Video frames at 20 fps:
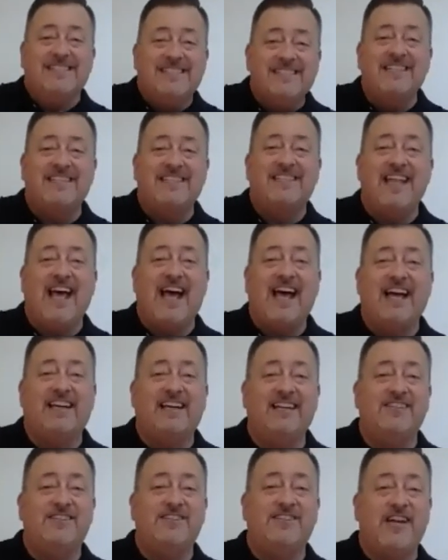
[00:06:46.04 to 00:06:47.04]
it's not
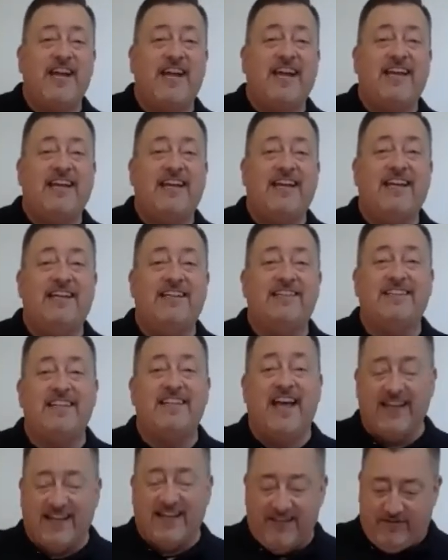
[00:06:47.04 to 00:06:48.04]
going to shake. It's
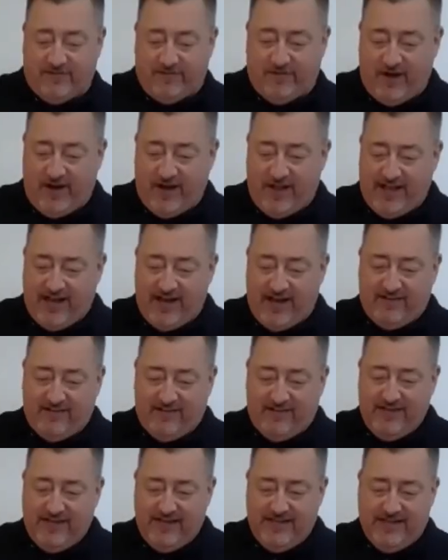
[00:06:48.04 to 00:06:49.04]
not going to fall out.
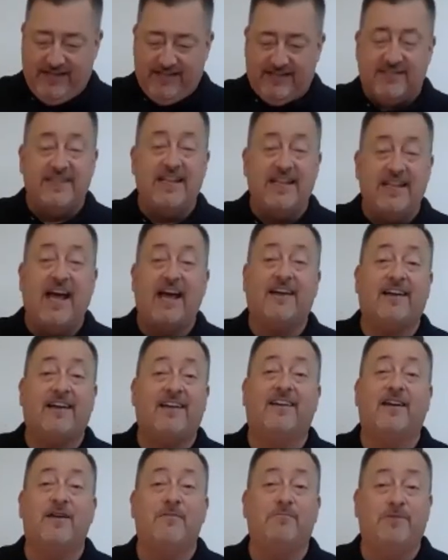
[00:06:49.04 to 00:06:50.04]
It's not going
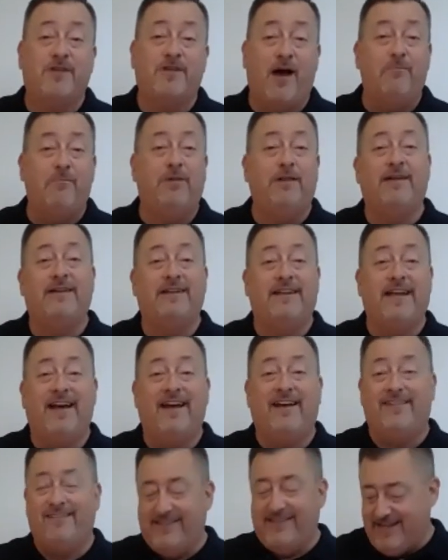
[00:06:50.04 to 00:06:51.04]
to come tumbling
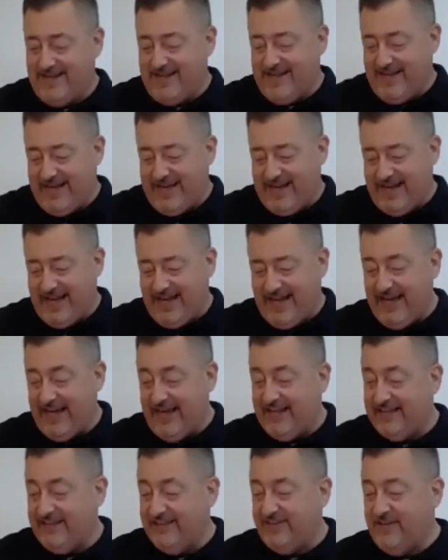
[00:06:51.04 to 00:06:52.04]
down.
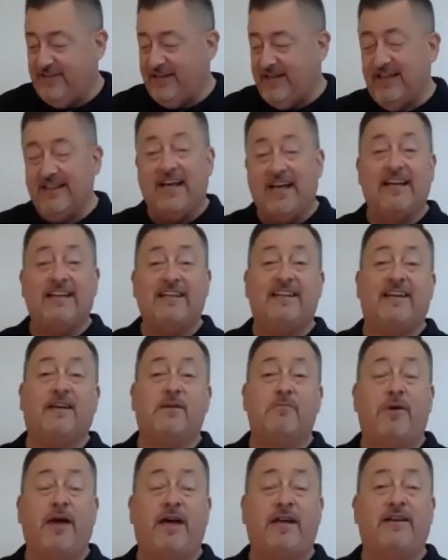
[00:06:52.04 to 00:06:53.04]
And a lot of the
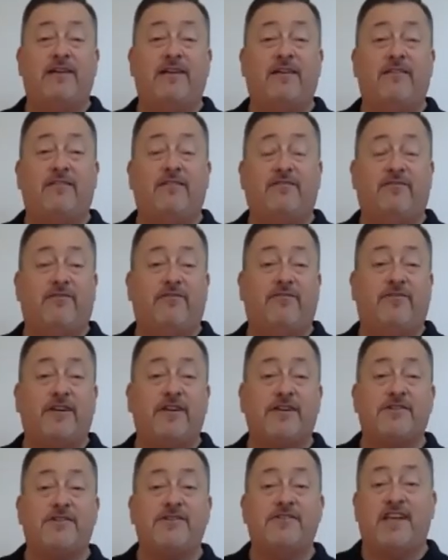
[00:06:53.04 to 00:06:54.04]
competitive
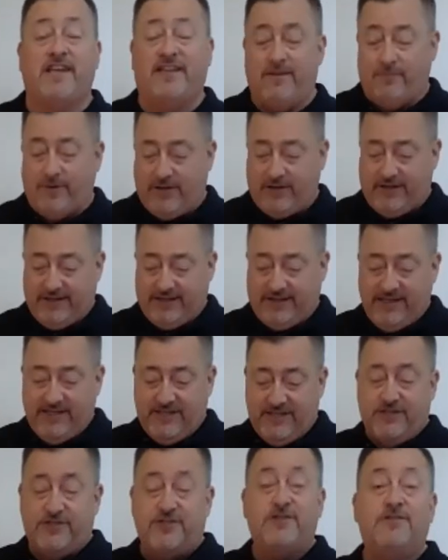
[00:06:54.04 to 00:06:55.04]
fixtures on the market, they
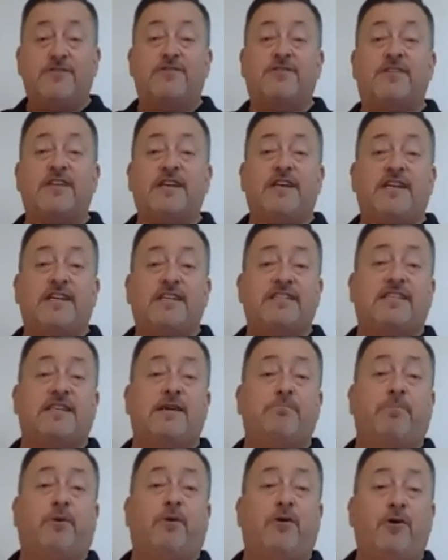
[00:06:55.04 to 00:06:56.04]
just use
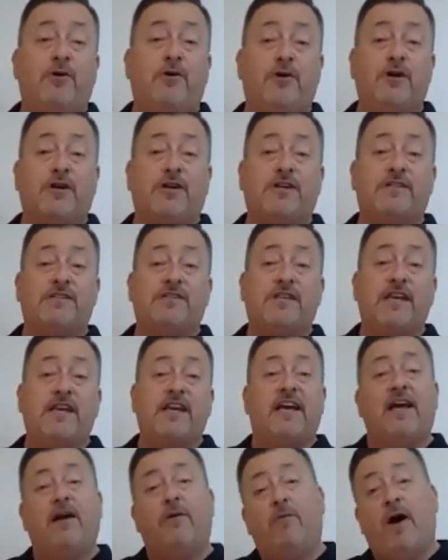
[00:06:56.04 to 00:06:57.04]
simple hooks.
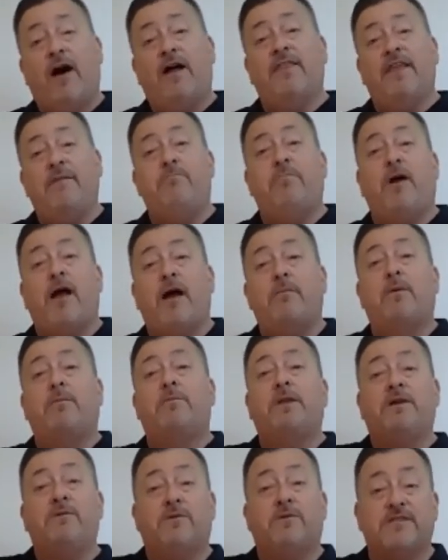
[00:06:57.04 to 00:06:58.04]
And while they
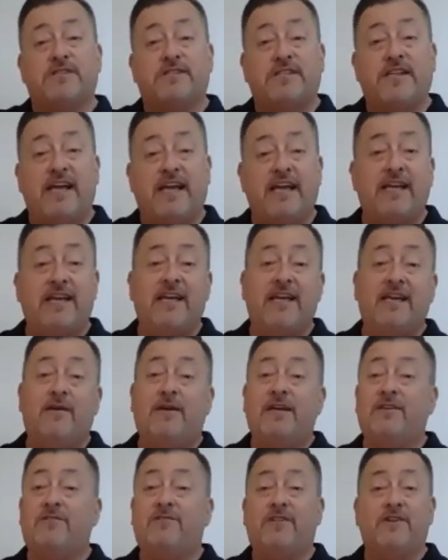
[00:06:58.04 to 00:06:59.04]
probably will stay
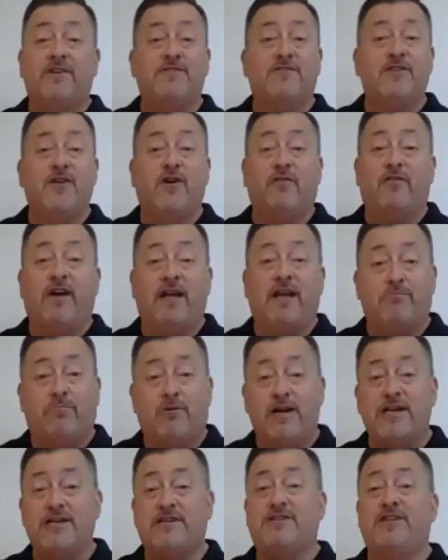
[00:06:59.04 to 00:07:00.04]
if there's no
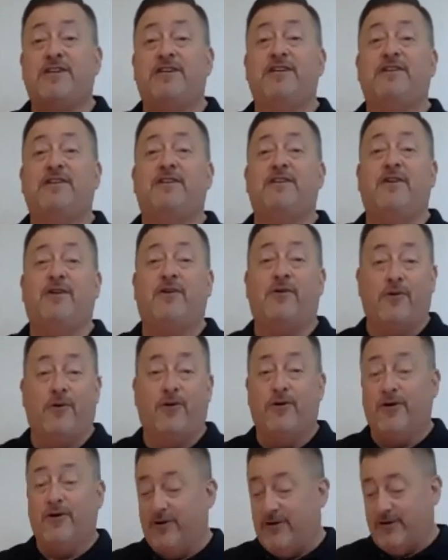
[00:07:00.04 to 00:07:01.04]
vibration
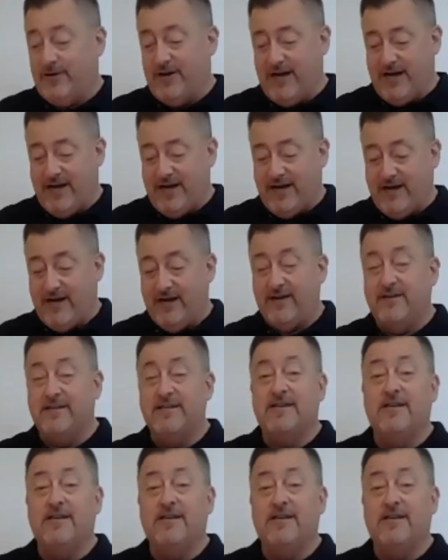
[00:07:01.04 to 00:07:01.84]
or